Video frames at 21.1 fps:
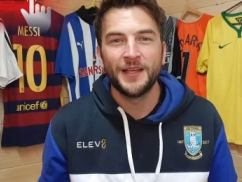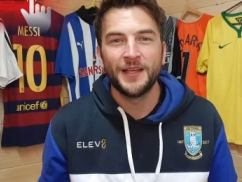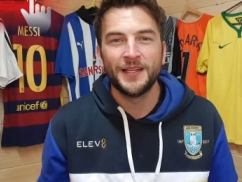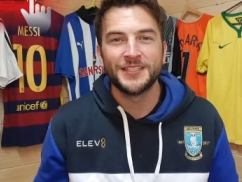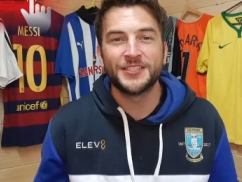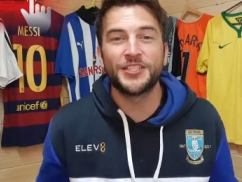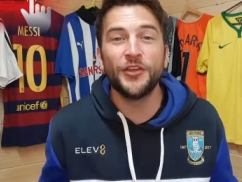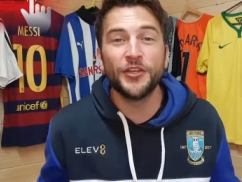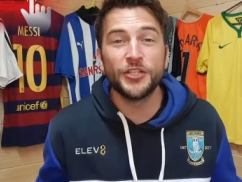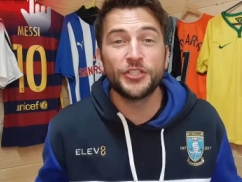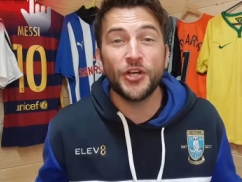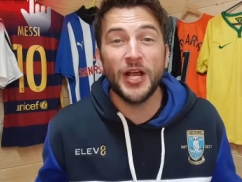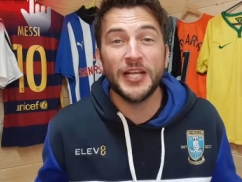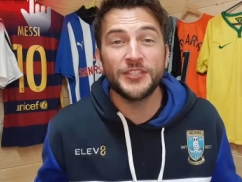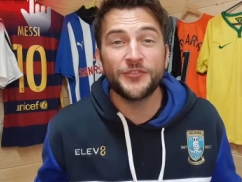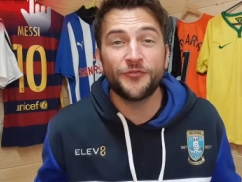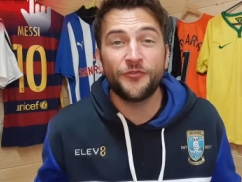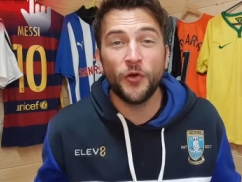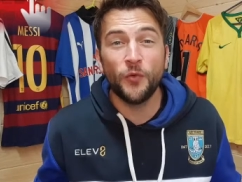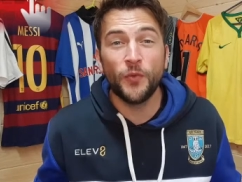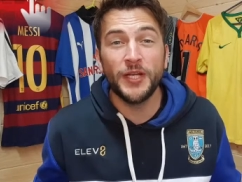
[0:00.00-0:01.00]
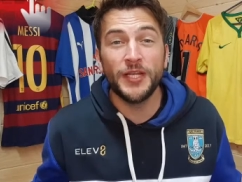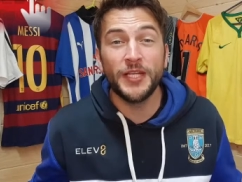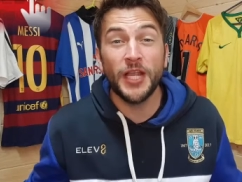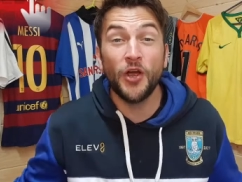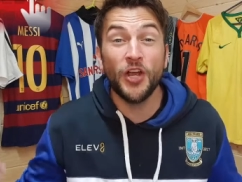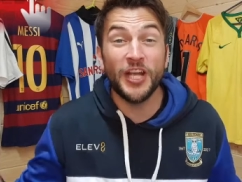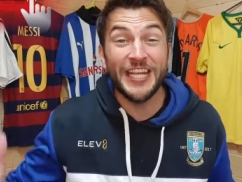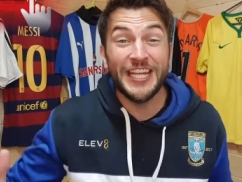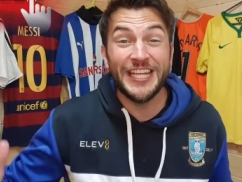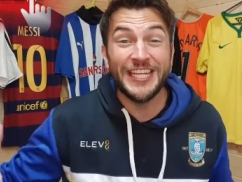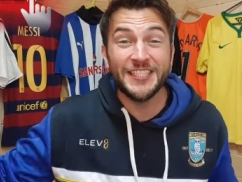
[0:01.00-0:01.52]
So the transfer window
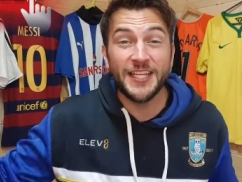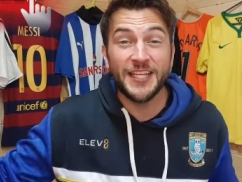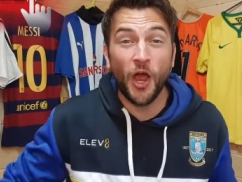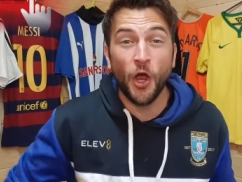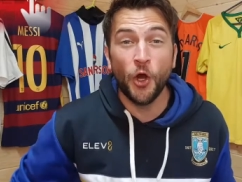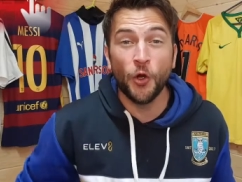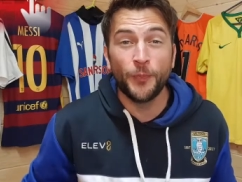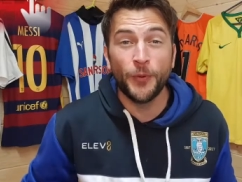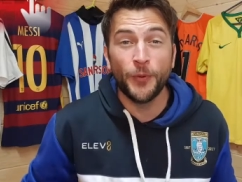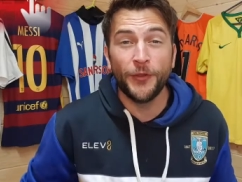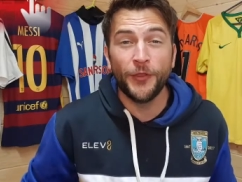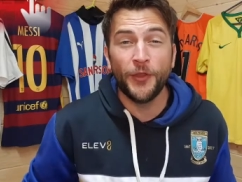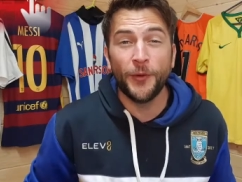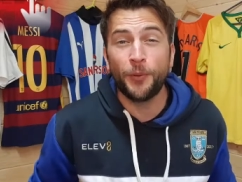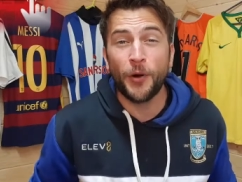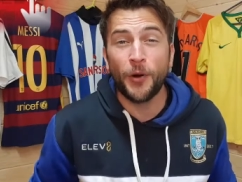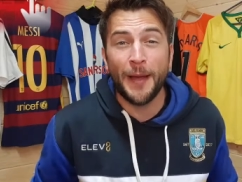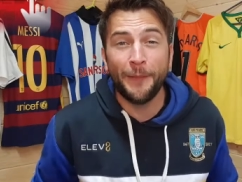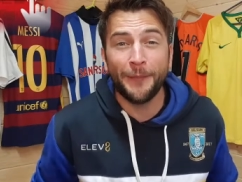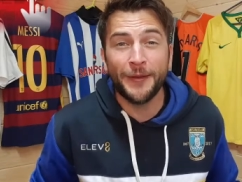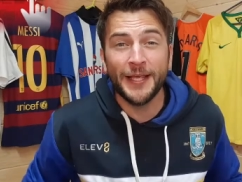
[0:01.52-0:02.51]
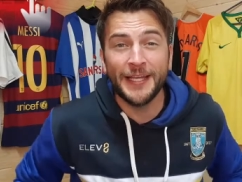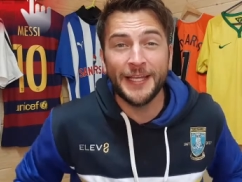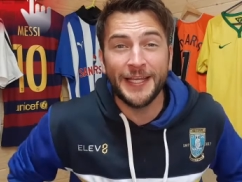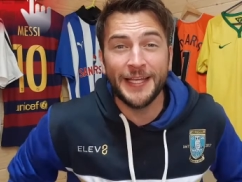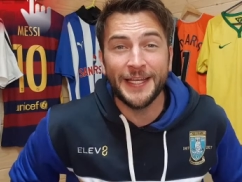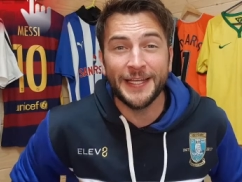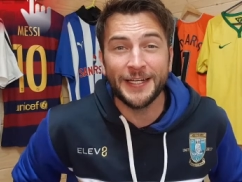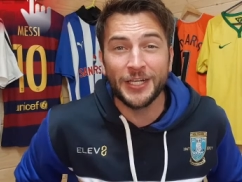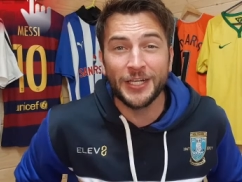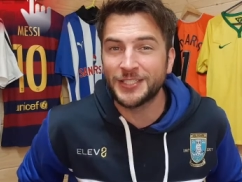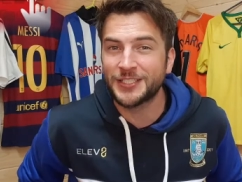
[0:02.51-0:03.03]
is open. The Premier
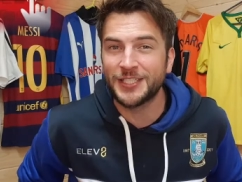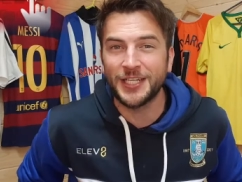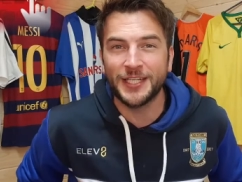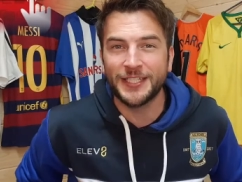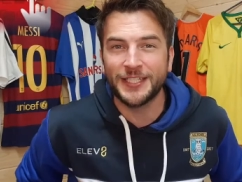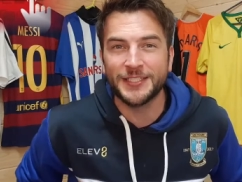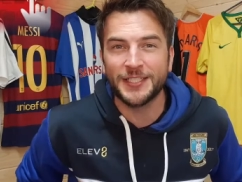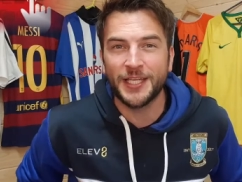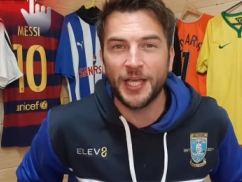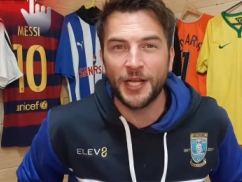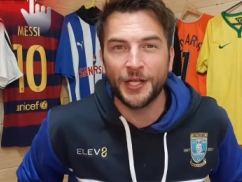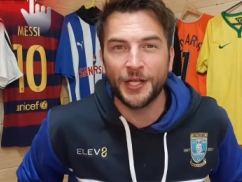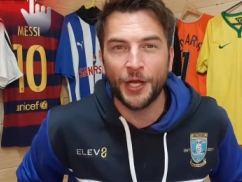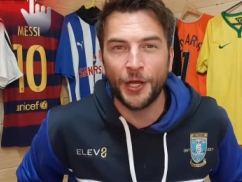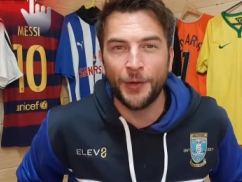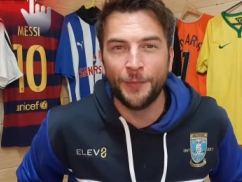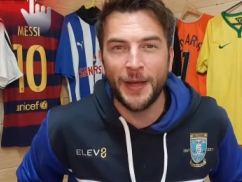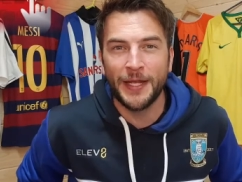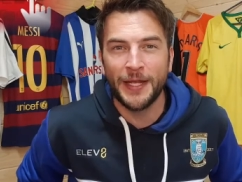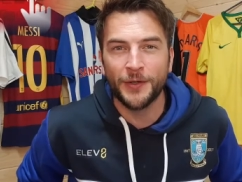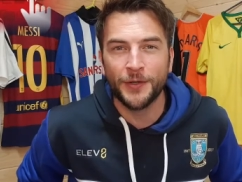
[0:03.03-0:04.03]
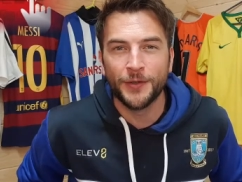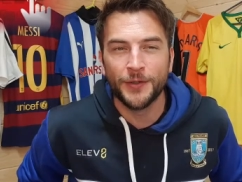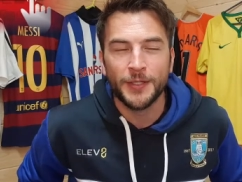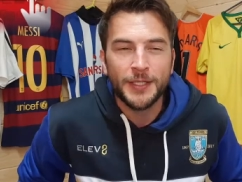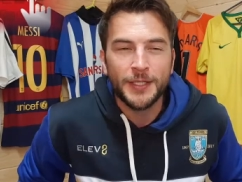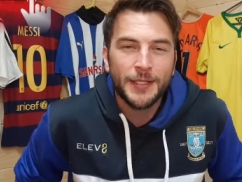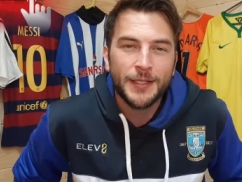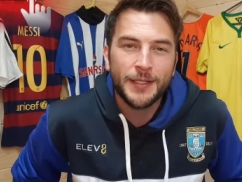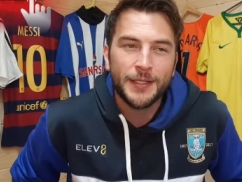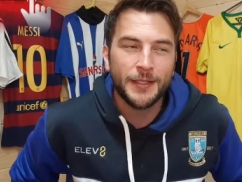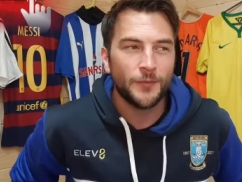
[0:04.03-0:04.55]
League looks like it's going to go mental.
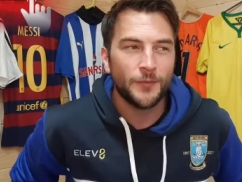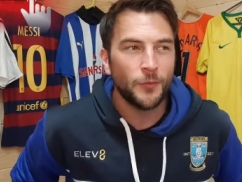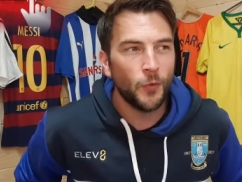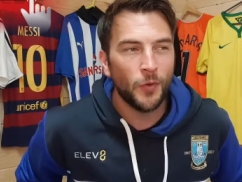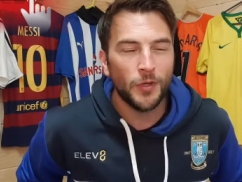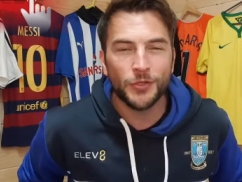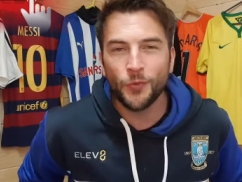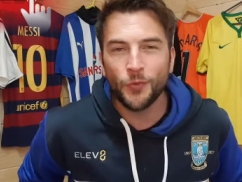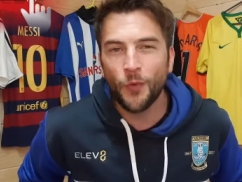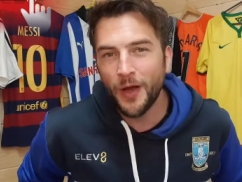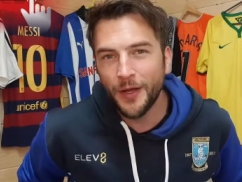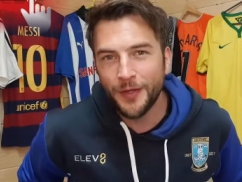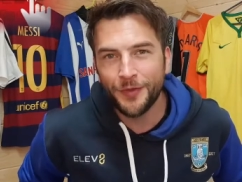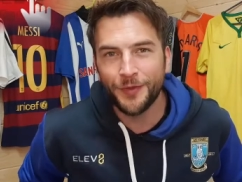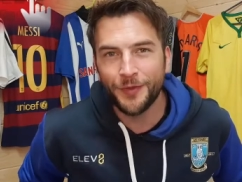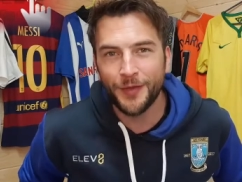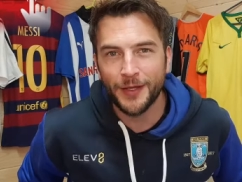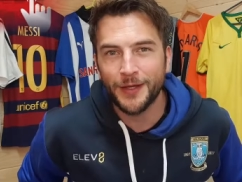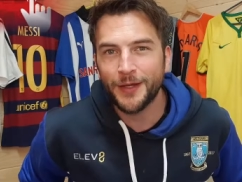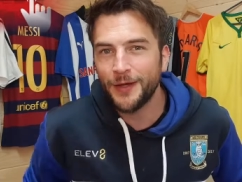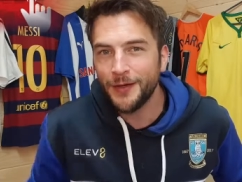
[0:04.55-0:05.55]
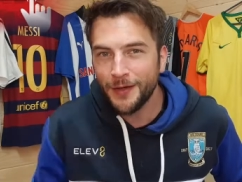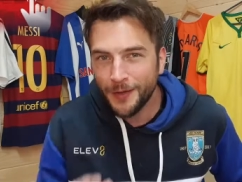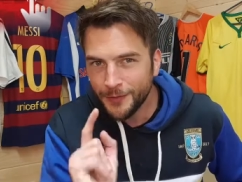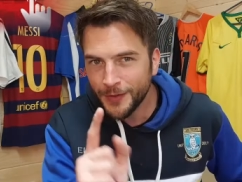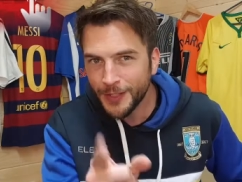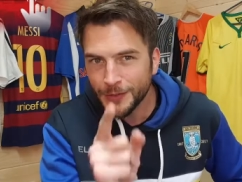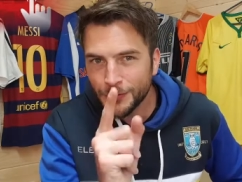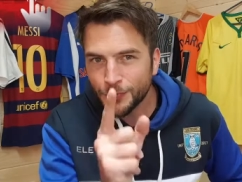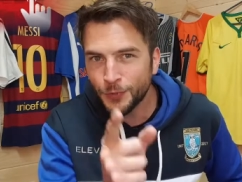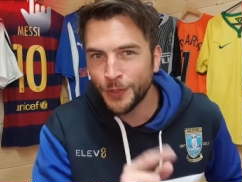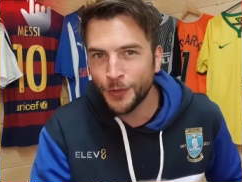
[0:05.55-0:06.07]
But what do I think? I know
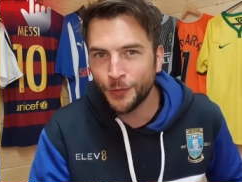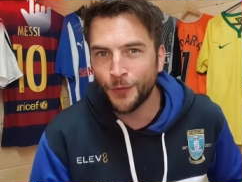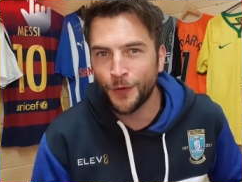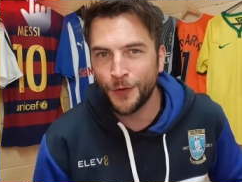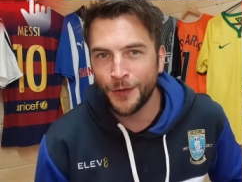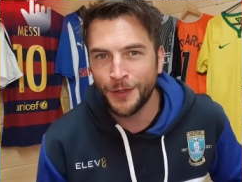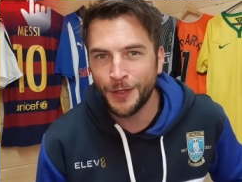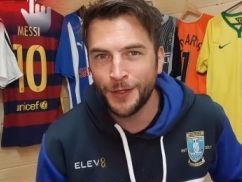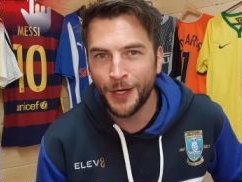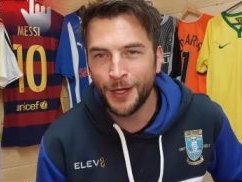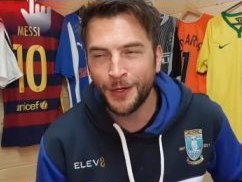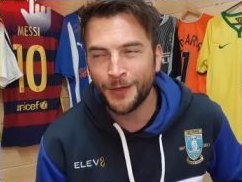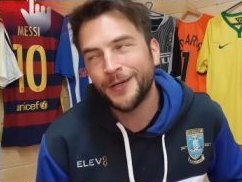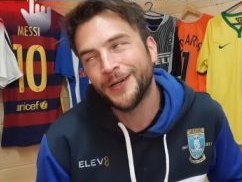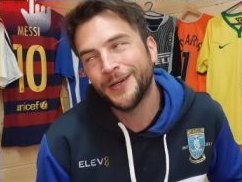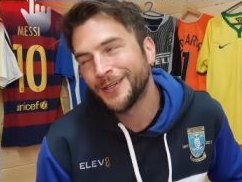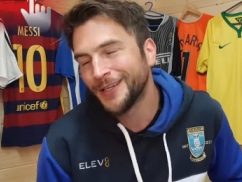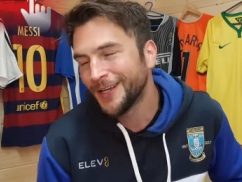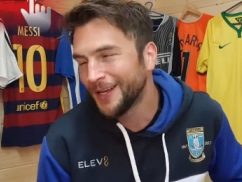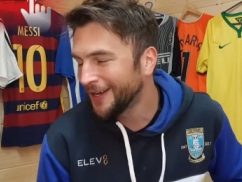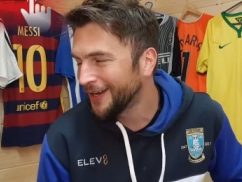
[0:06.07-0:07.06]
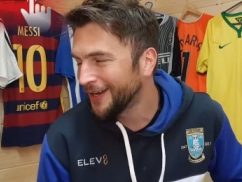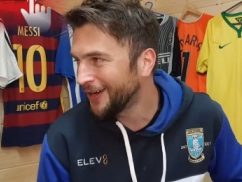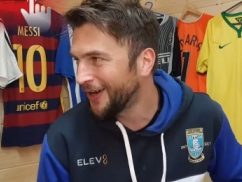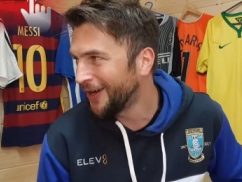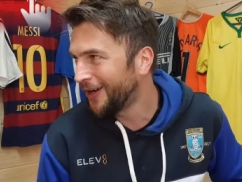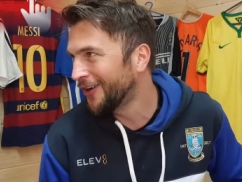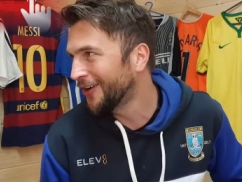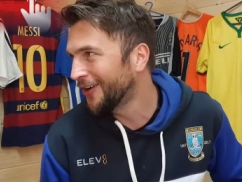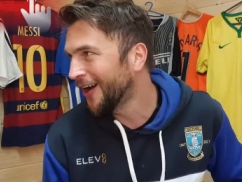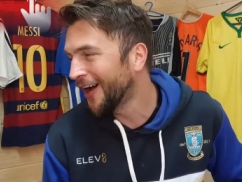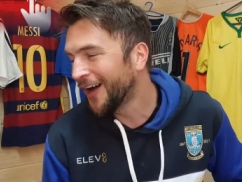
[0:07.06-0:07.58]
that's what you want to know.
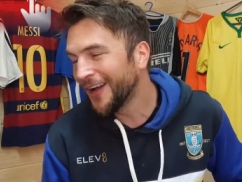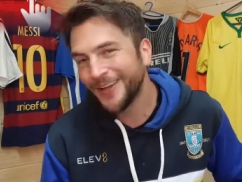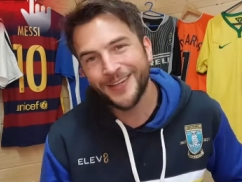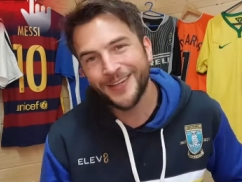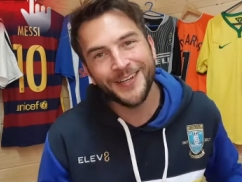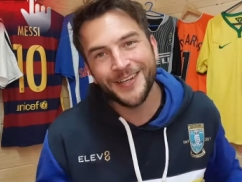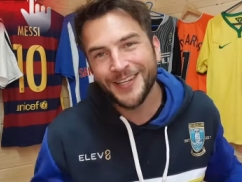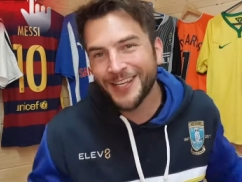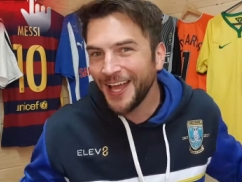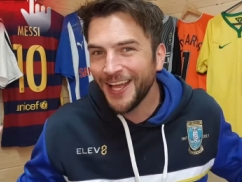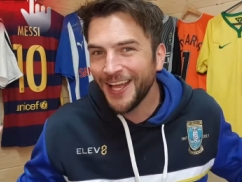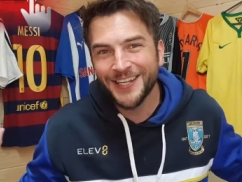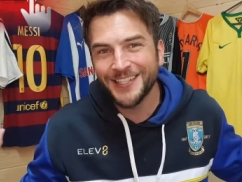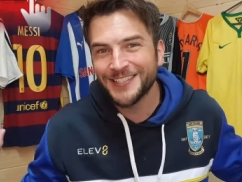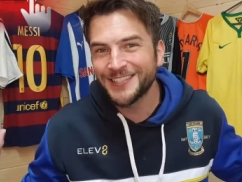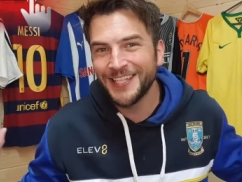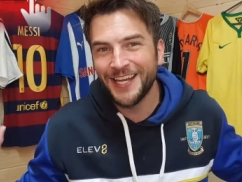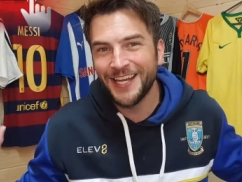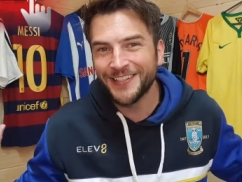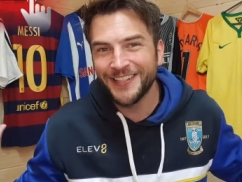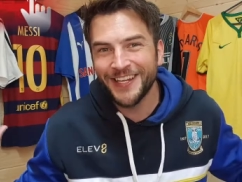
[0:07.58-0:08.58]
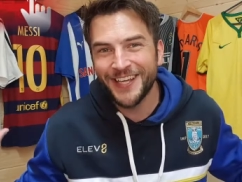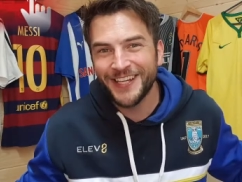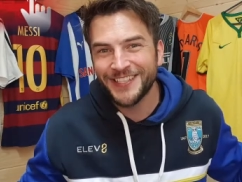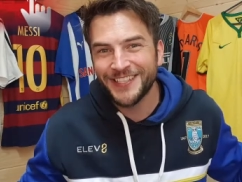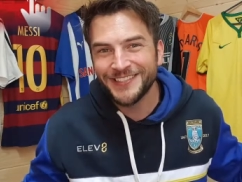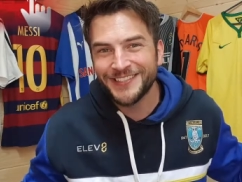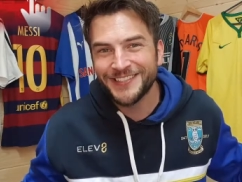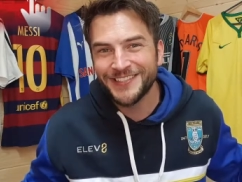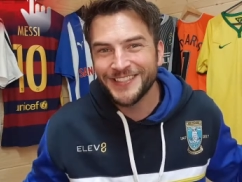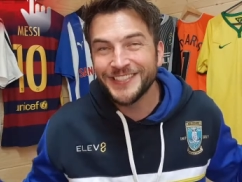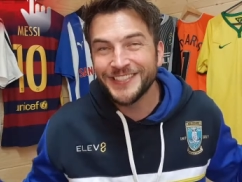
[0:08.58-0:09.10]
All right, okay, I'll tell you.
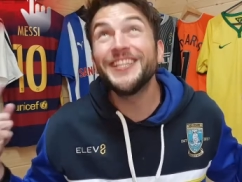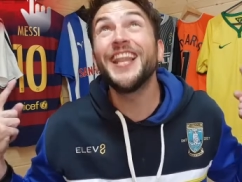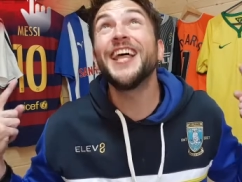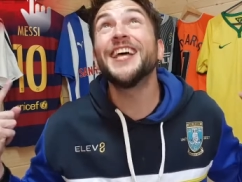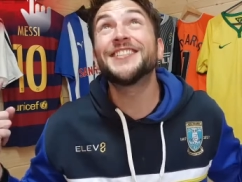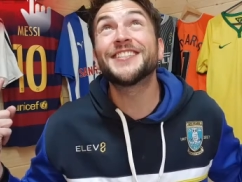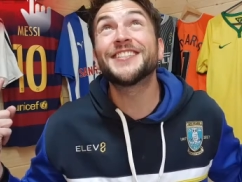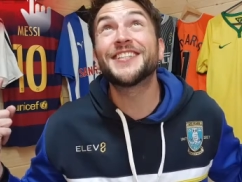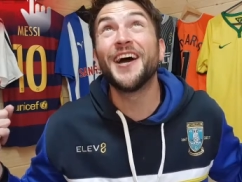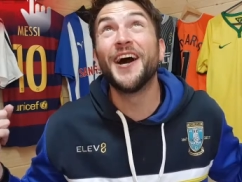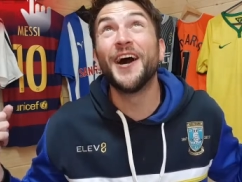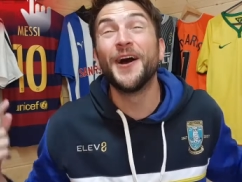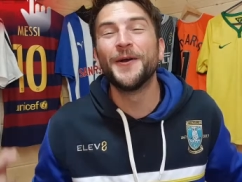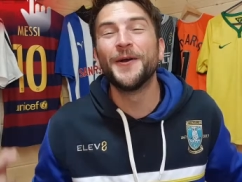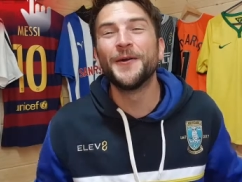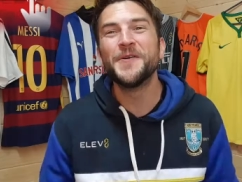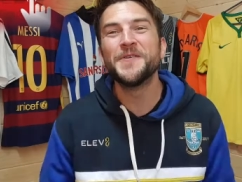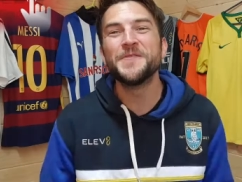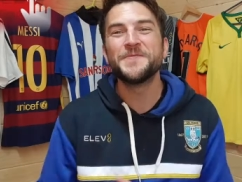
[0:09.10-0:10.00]
Let's go.